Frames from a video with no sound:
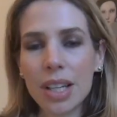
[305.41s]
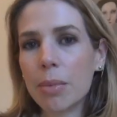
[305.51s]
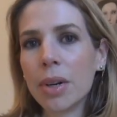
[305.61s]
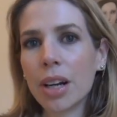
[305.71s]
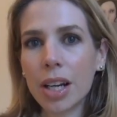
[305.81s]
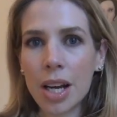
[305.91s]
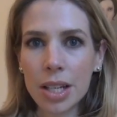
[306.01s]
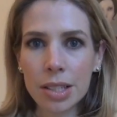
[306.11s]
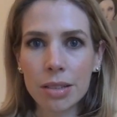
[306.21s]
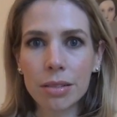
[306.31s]
like American
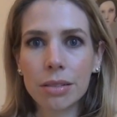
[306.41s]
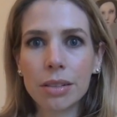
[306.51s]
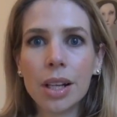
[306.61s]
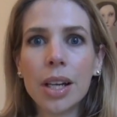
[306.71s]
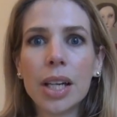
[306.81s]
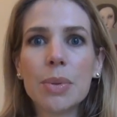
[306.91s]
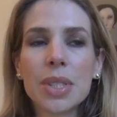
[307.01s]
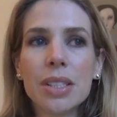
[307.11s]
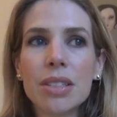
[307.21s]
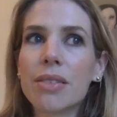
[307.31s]
Hustle. He was
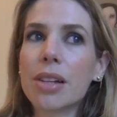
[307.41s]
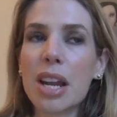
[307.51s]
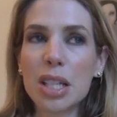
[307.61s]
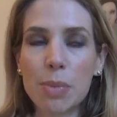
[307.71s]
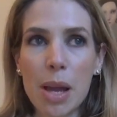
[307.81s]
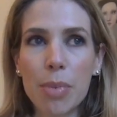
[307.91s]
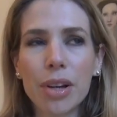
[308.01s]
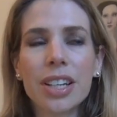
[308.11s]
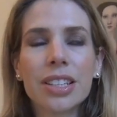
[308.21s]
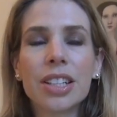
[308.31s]
in Silver Linings
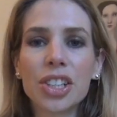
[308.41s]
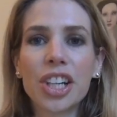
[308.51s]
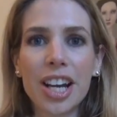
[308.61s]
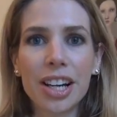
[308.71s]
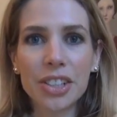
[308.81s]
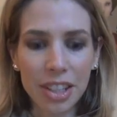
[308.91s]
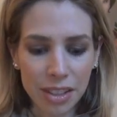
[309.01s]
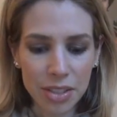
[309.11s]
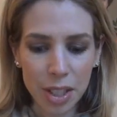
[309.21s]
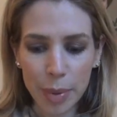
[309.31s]
Playbook. He's such a good actor. I
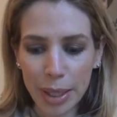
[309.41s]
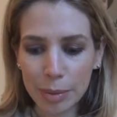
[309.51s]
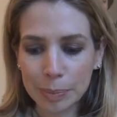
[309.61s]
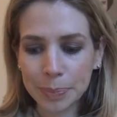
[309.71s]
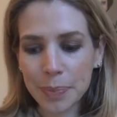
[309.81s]
love Shea Whigham.